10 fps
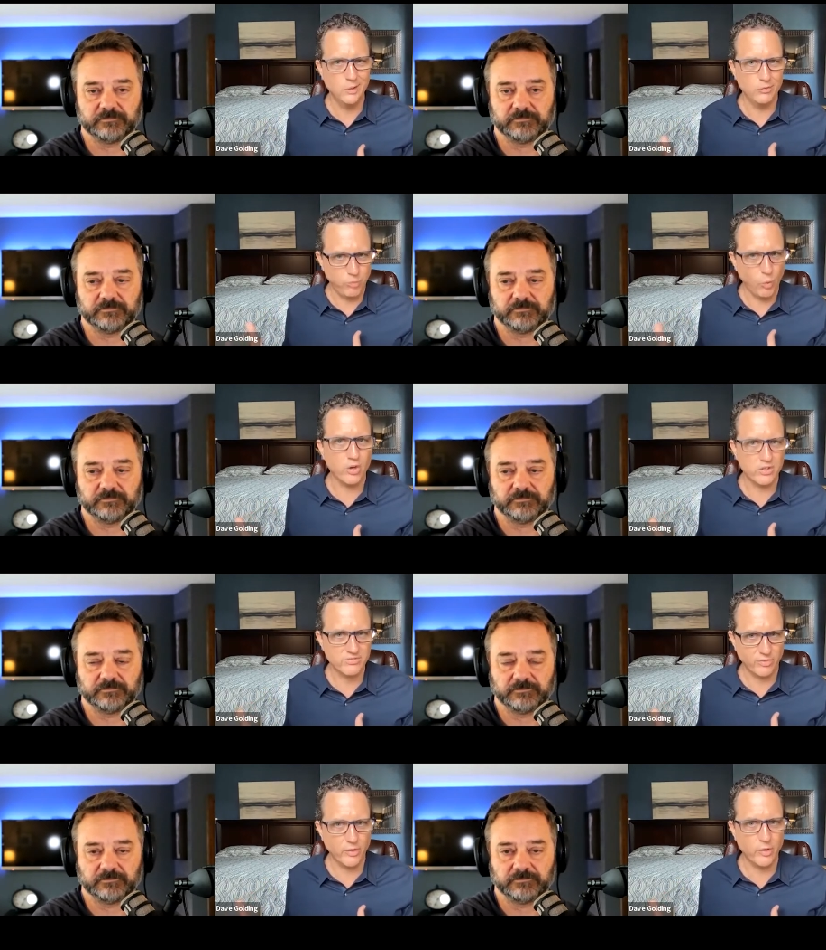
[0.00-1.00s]
Speaker 1: who have
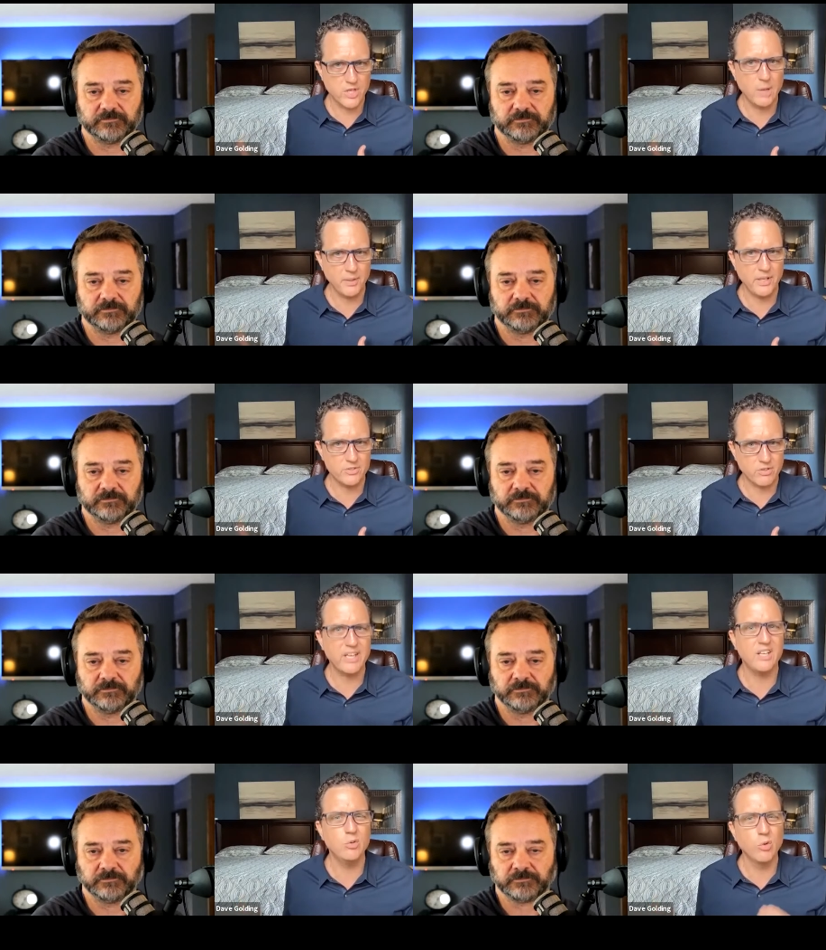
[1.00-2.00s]
worked for those companies,
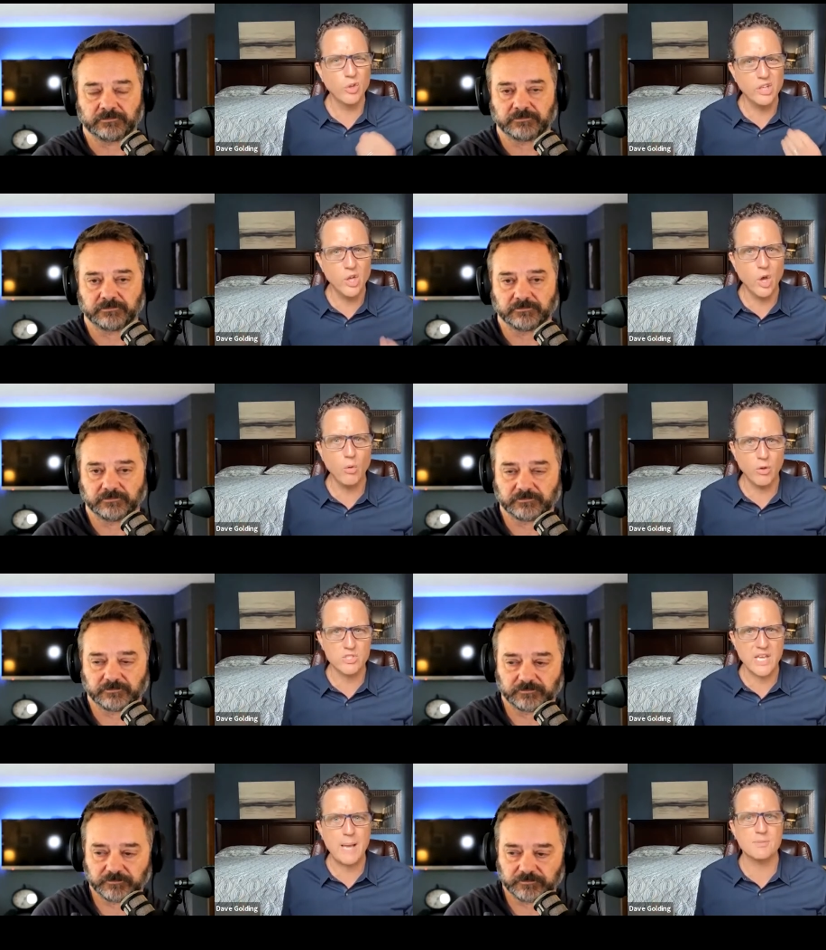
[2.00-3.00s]
right, and who really know
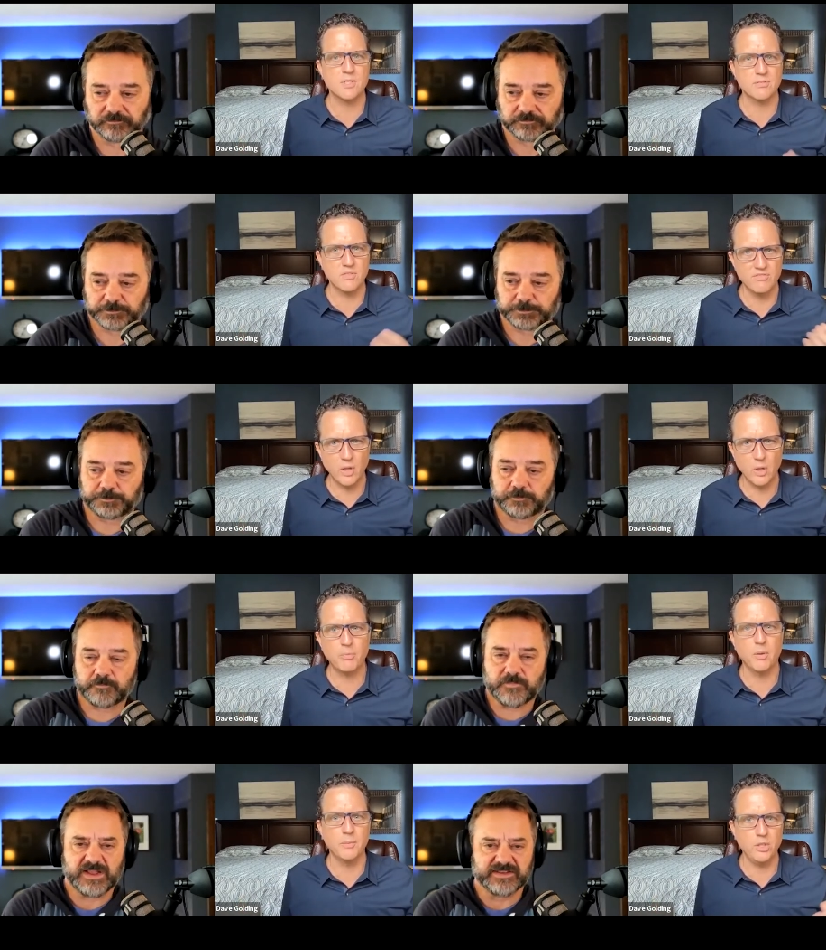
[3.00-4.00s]
those apps and have
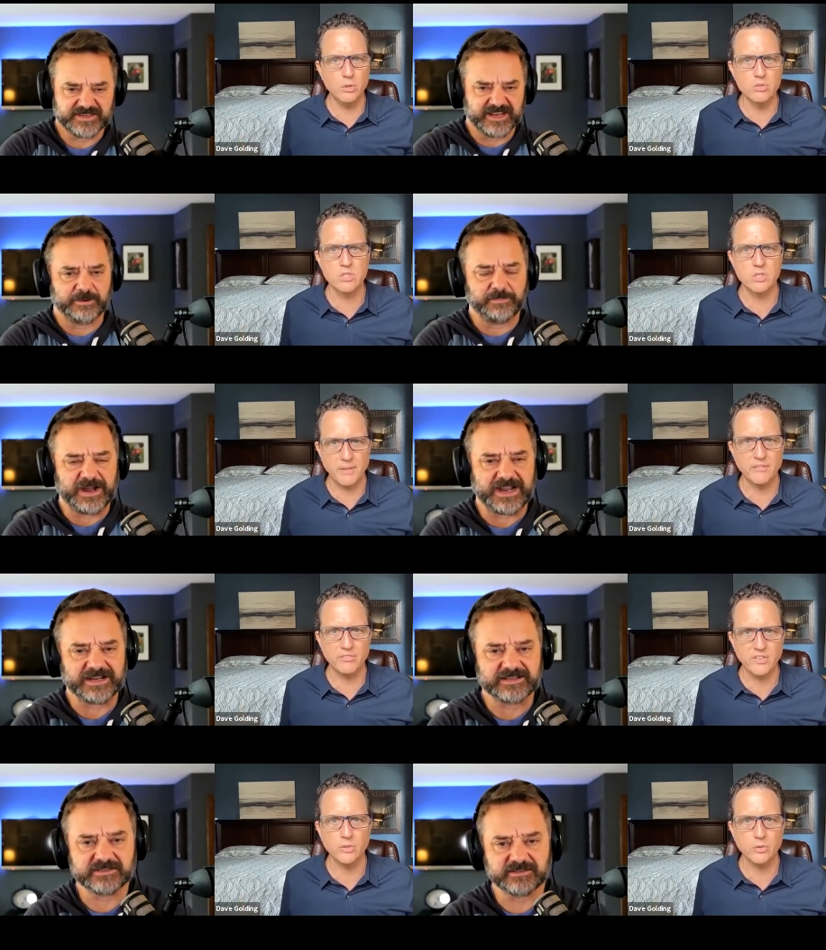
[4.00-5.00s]
developed them. It's like a
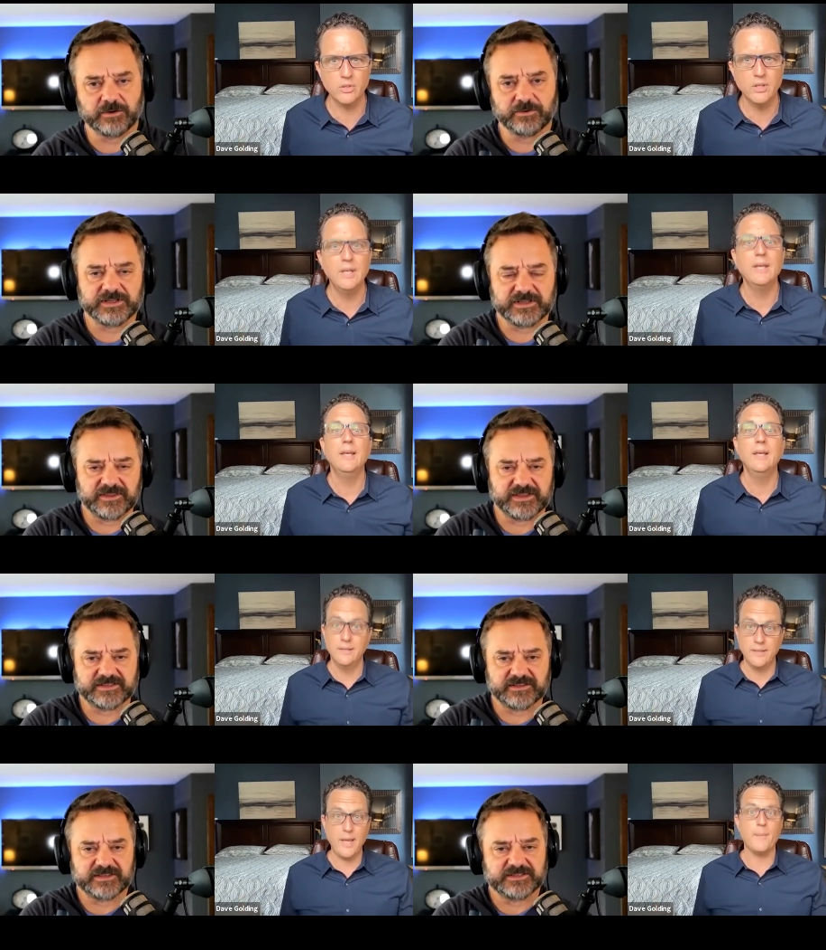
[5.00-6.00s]
box. Them. No, that, that's
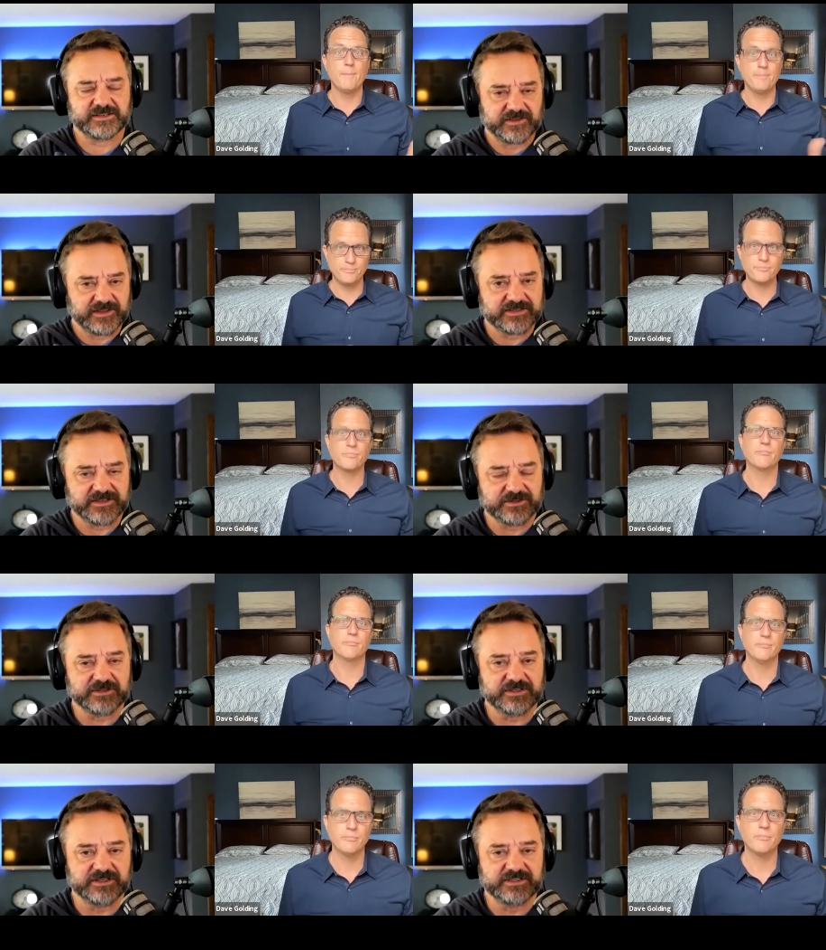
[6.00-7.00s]
Speaker 2: that's yeah. that's
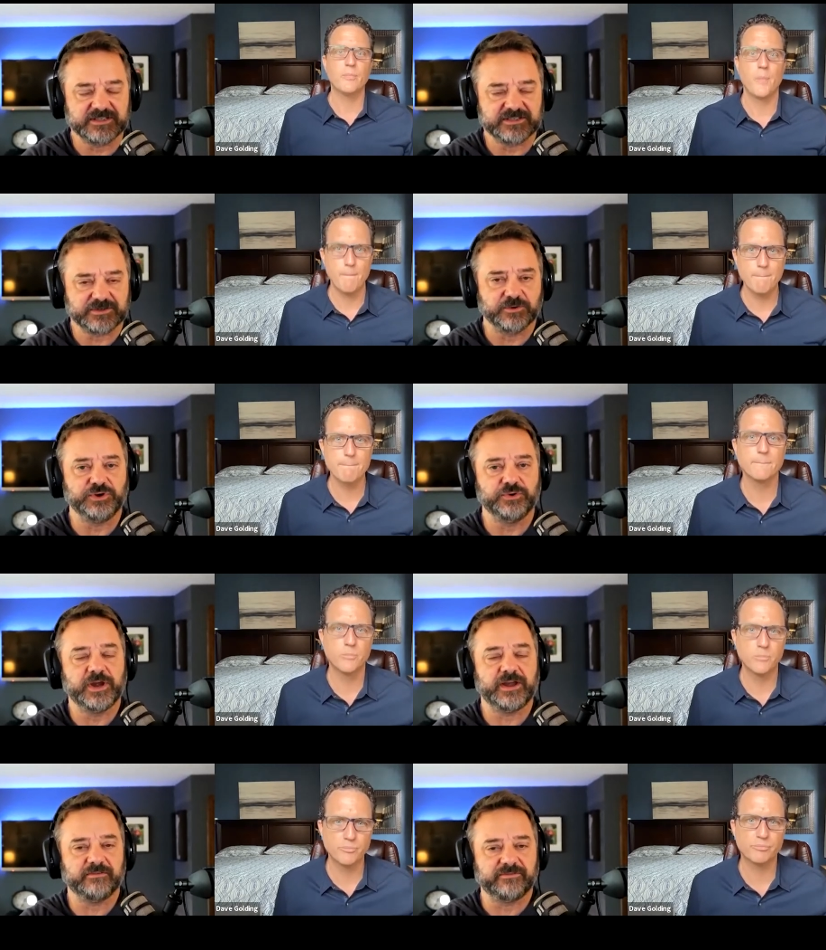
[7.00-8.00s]
interesting to see. So you
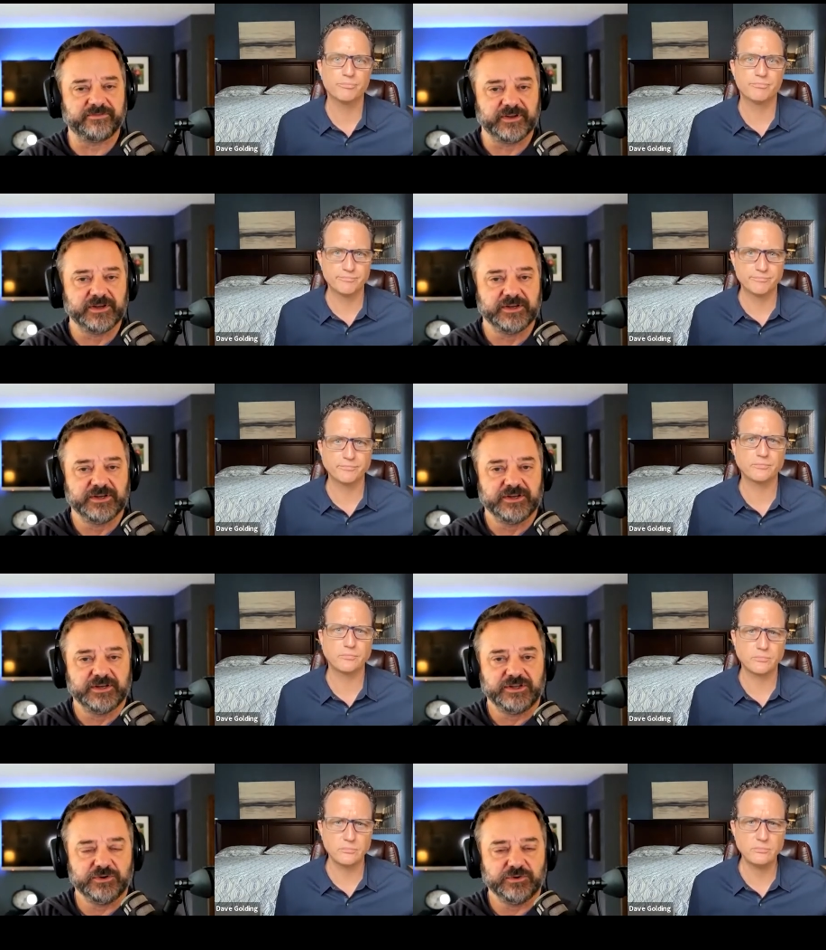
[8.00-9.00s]
have
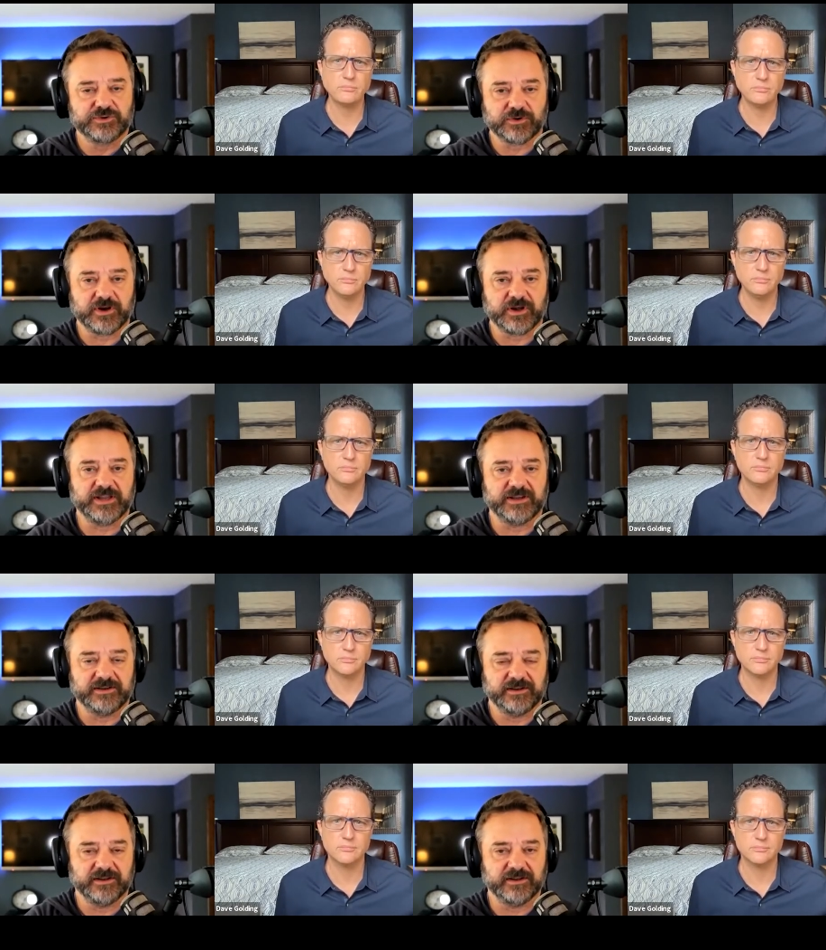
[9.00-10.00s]
you try
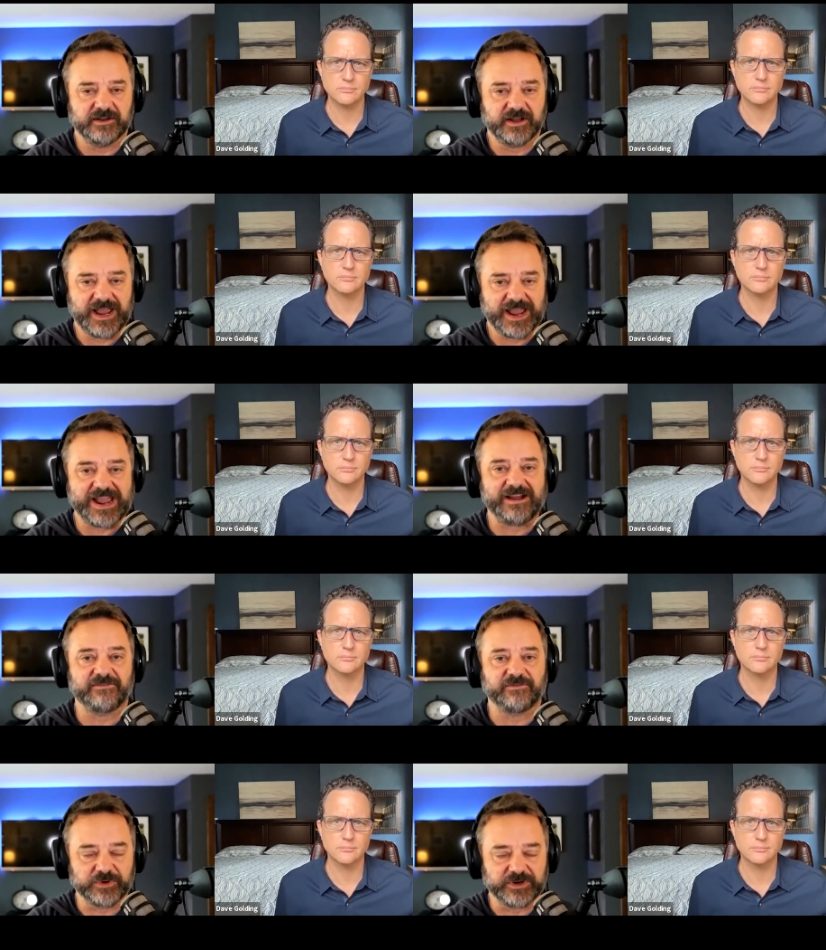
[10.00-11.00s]
and
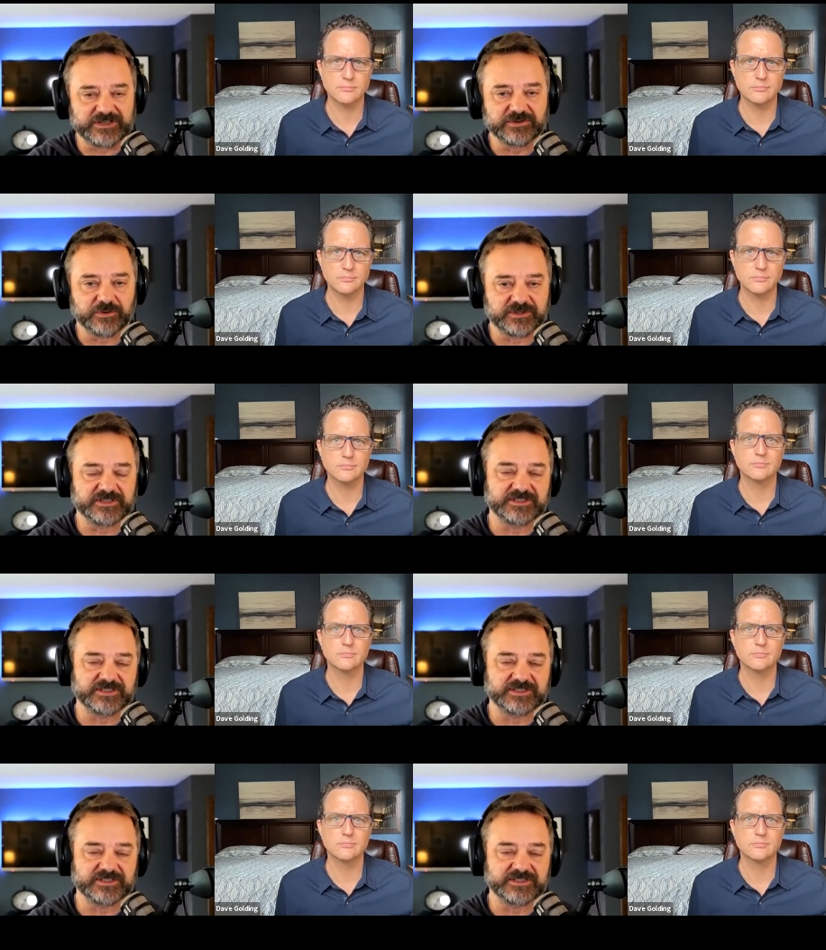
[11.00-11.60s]
have resources